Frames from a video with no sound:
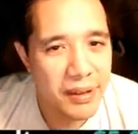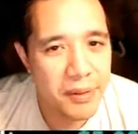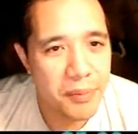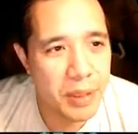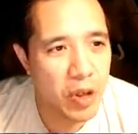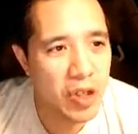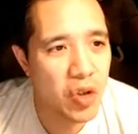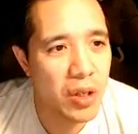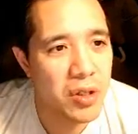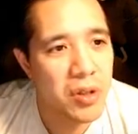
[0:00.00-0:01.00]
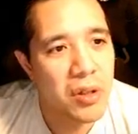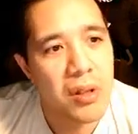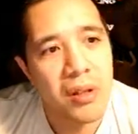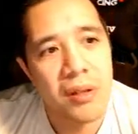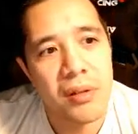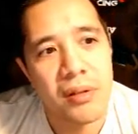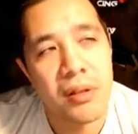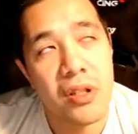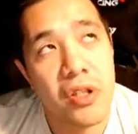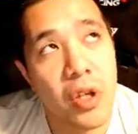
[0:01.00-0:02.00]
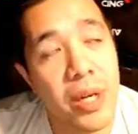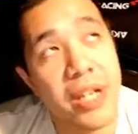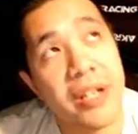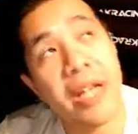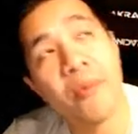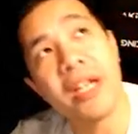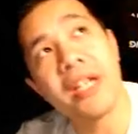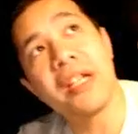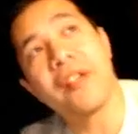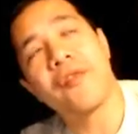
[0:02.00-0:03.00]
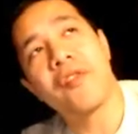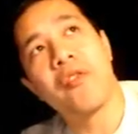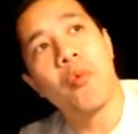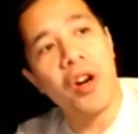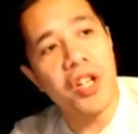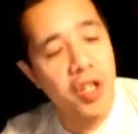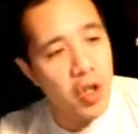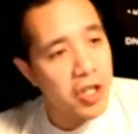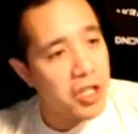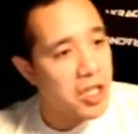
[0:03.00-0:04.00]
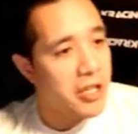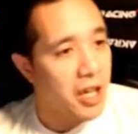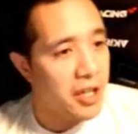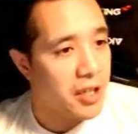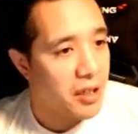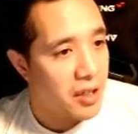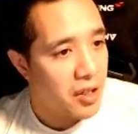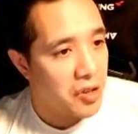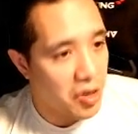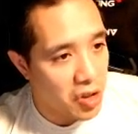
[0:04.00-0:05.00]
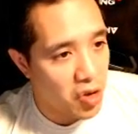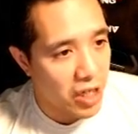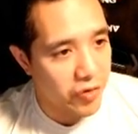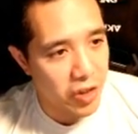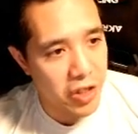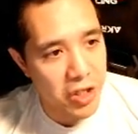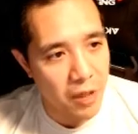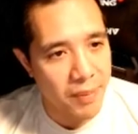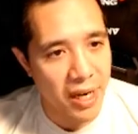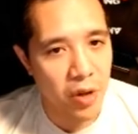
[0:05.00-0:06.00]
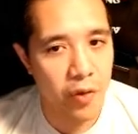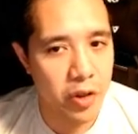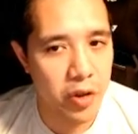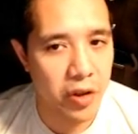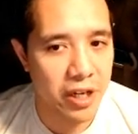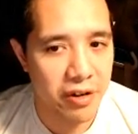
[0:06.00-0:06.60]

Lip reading: But you could so wait, can we... If one of your units is stunned, you can transfer the stun back over too then.